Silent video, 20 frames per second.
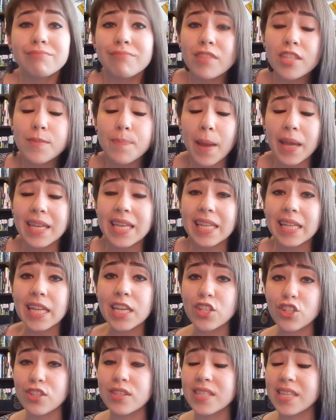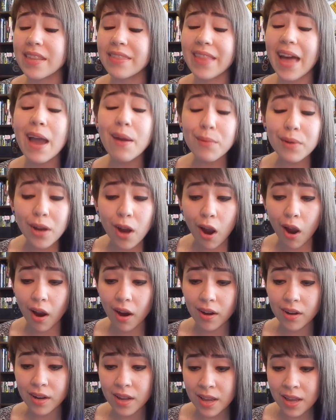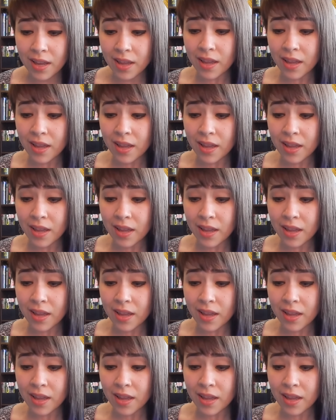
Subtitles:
speculations in that regard.